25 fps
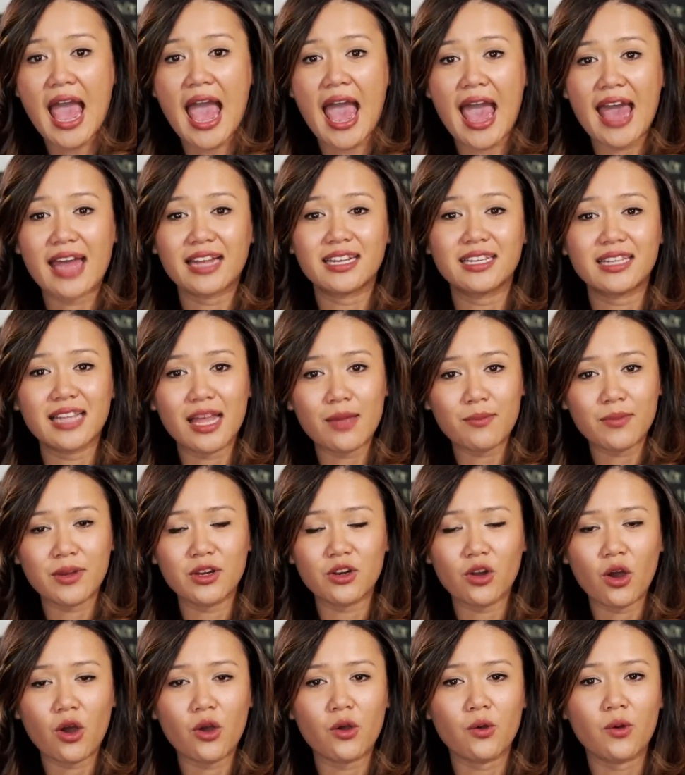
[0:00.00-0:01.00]
And let me
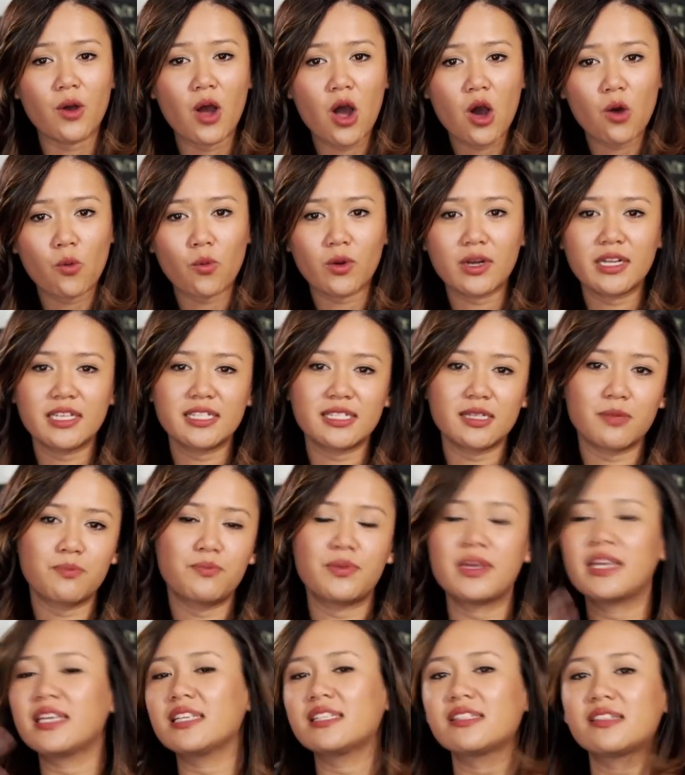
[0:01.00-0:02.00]
know, what is the
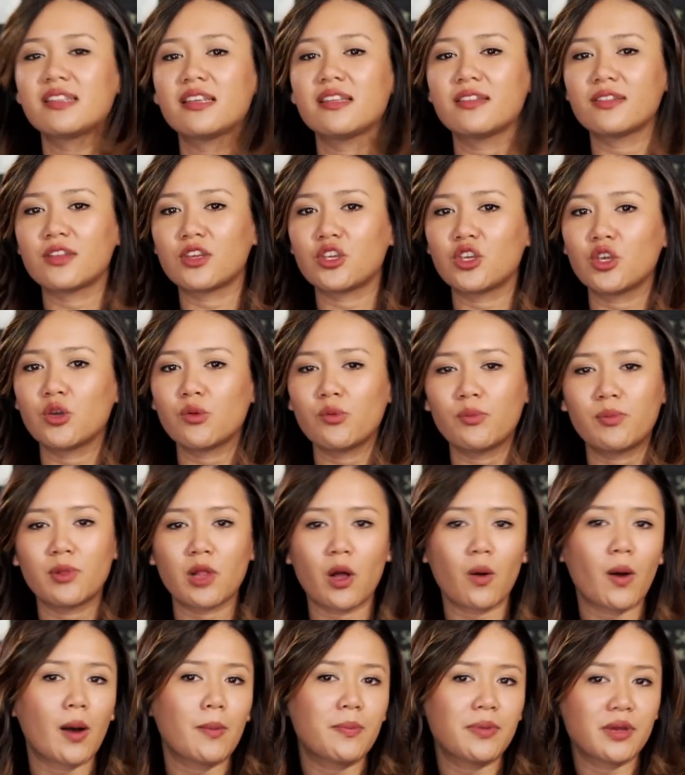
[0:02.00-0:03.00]
biggest thing that you
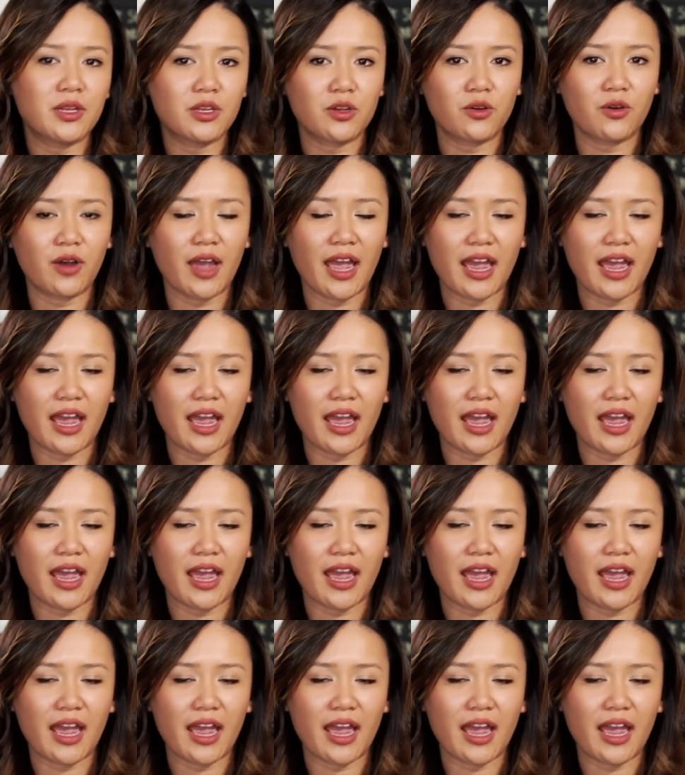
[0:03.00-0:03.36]
blow up in your